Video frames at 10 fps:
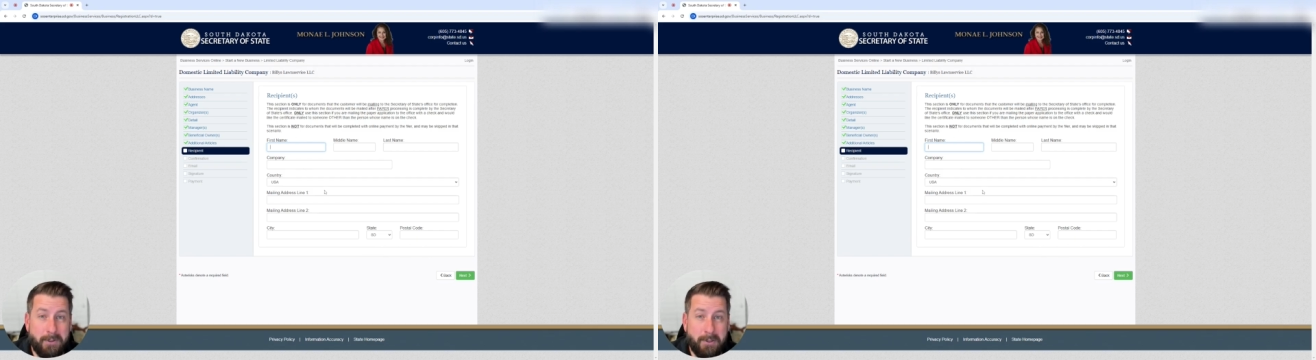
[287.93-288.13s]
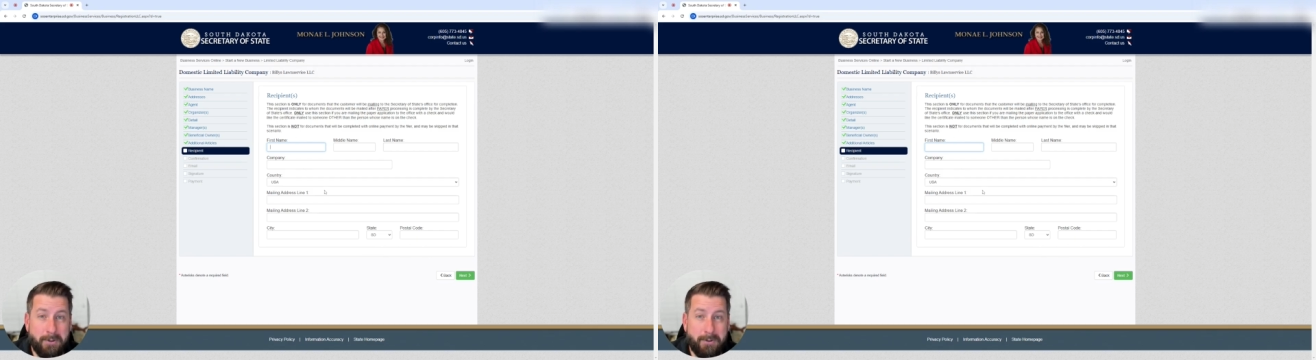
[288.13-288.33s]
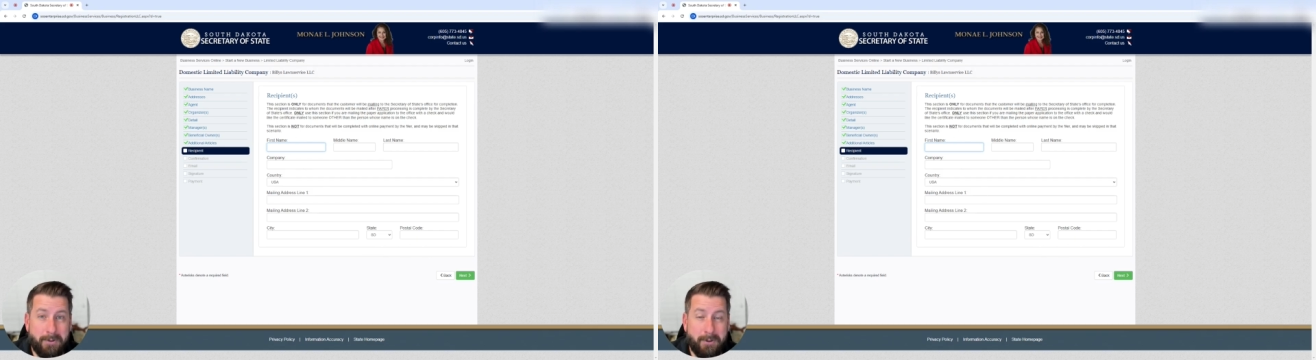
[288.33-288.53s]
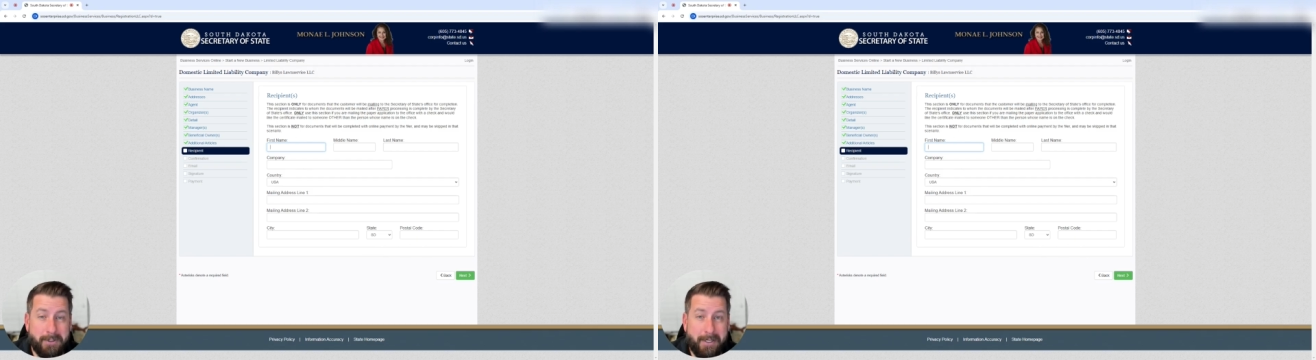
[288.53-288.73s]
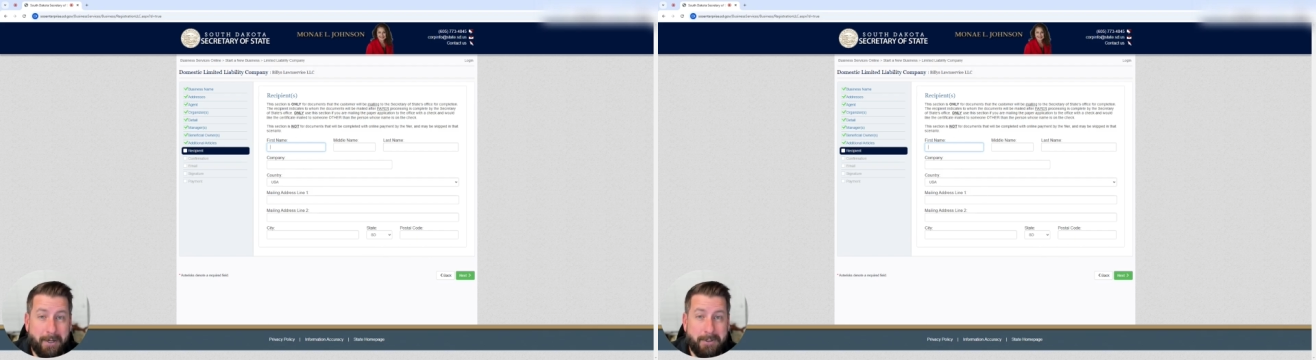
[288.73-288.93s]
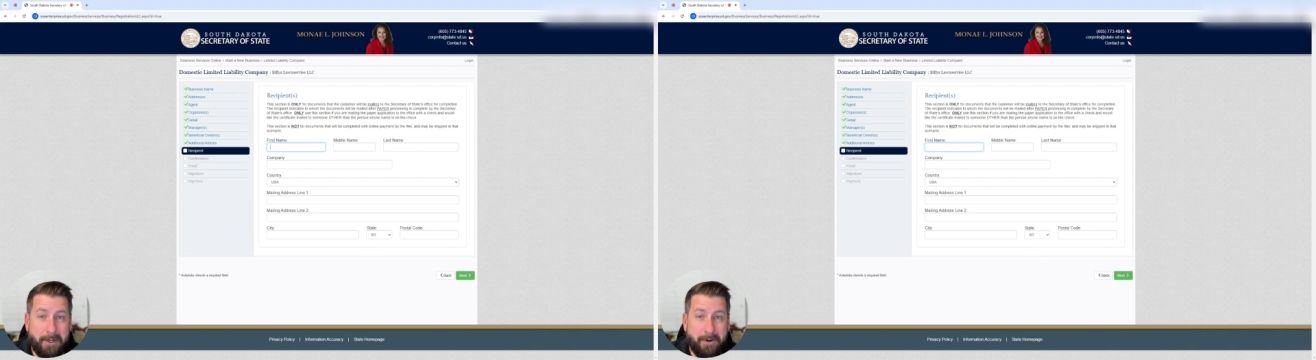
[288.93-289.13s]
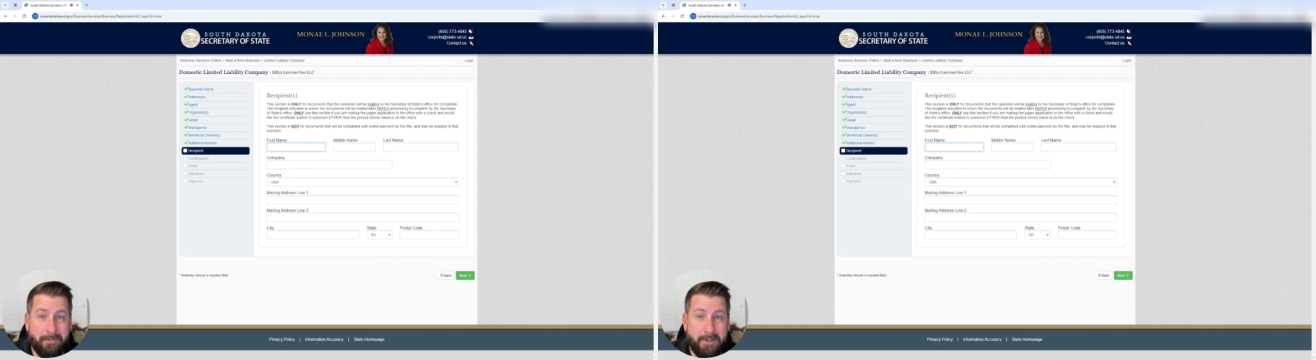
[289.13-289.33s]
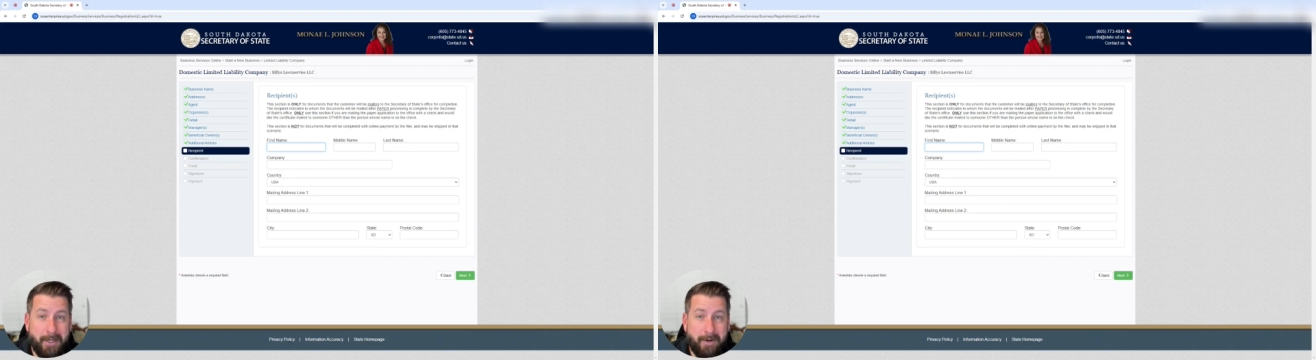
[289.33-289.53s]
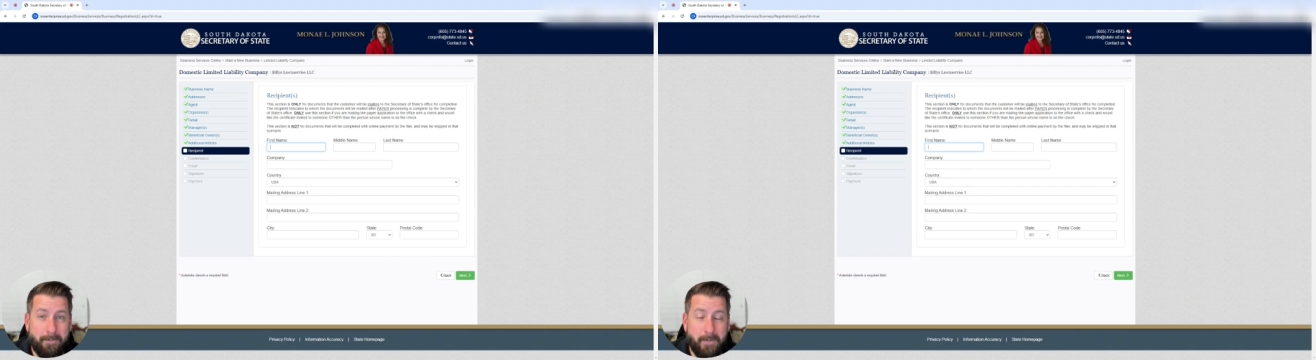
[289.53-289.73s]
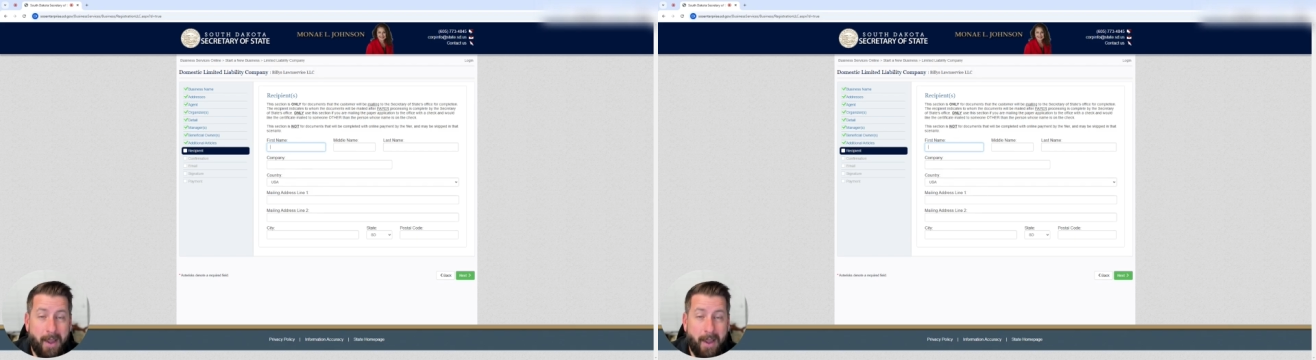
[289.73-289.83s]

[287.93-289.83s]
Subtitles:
to your Secretary of State.